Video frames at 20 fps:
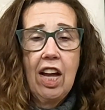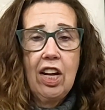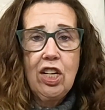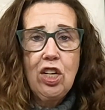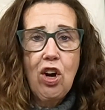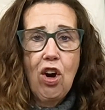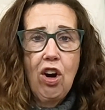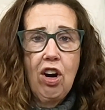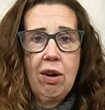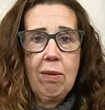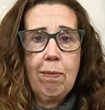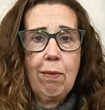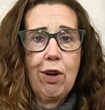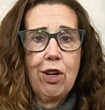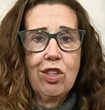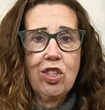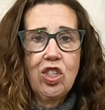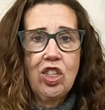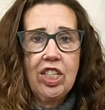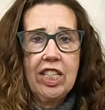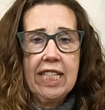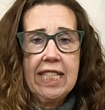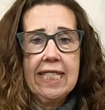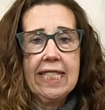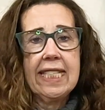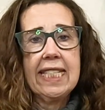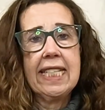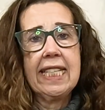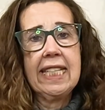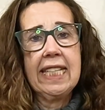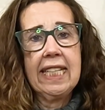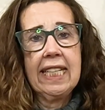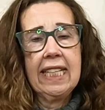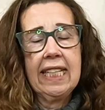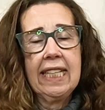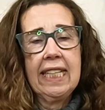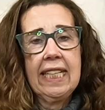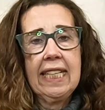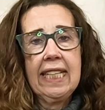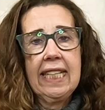yarn merchant
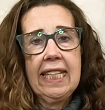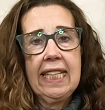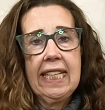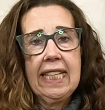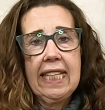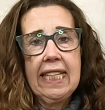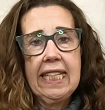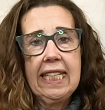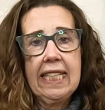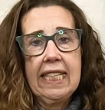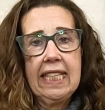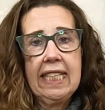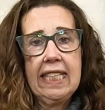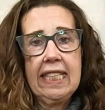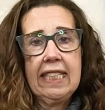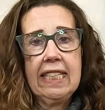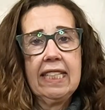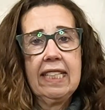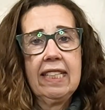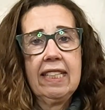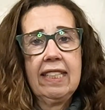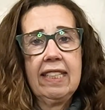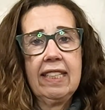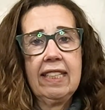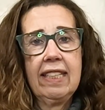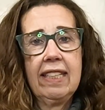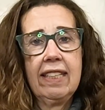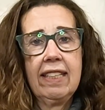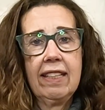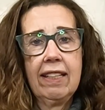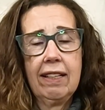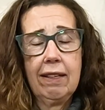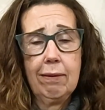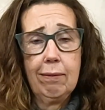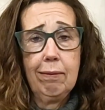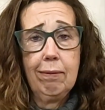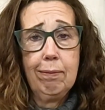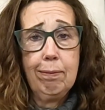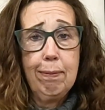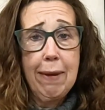in
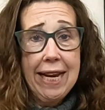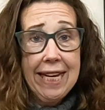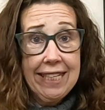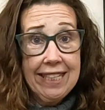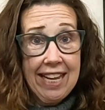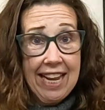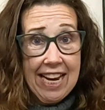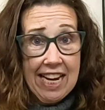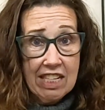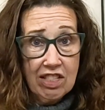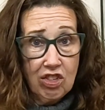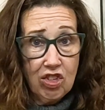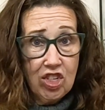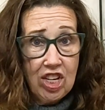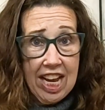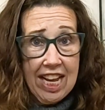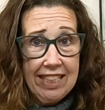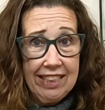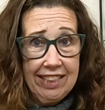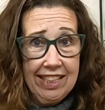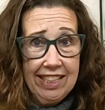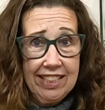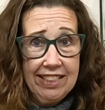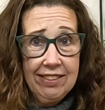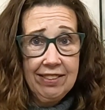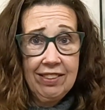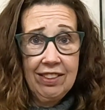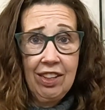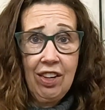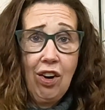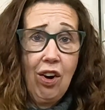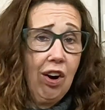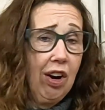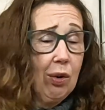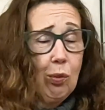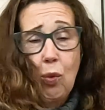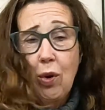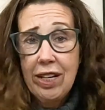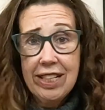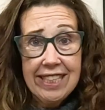mainland Shetland, or
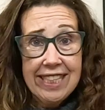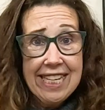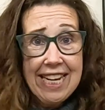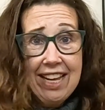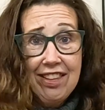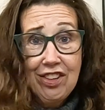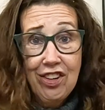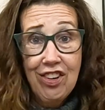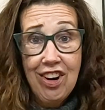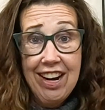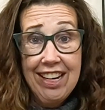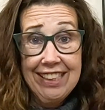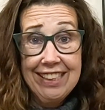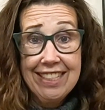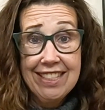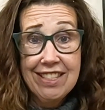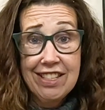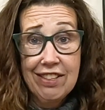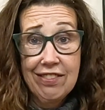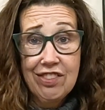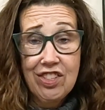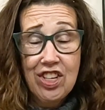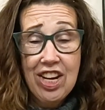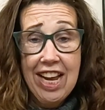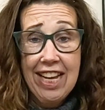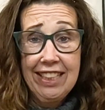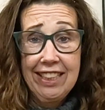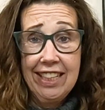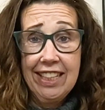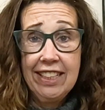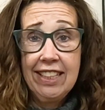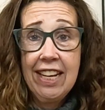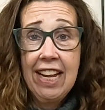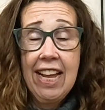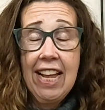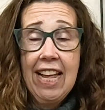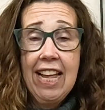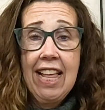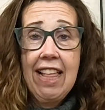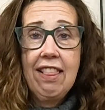one of the other islands of Shetland,
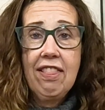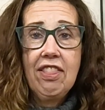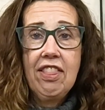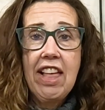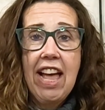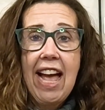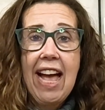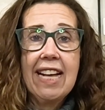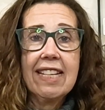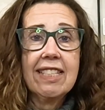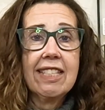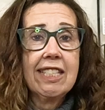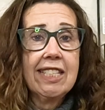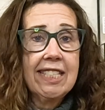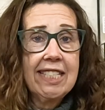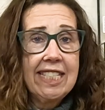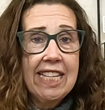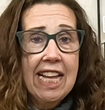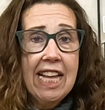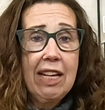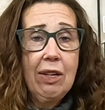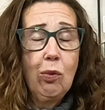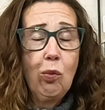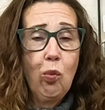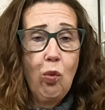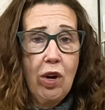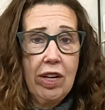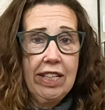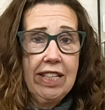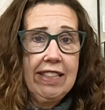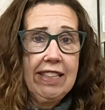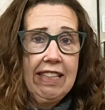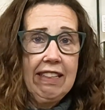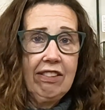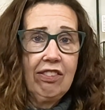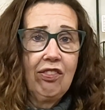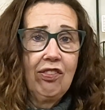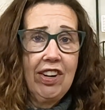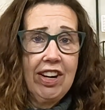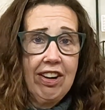that sent one of
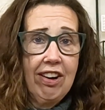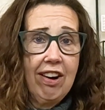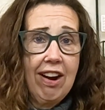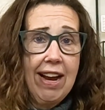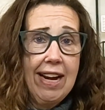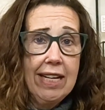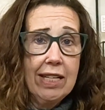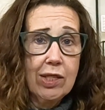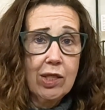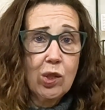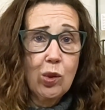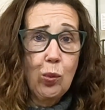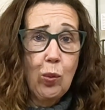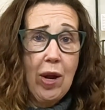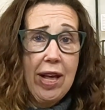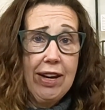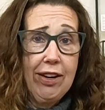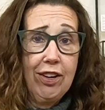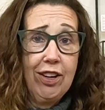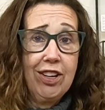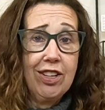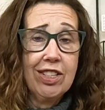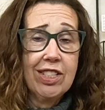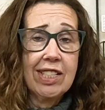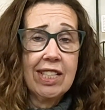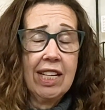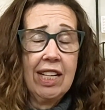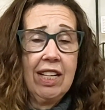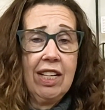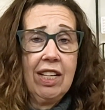these Fair Isle sweaters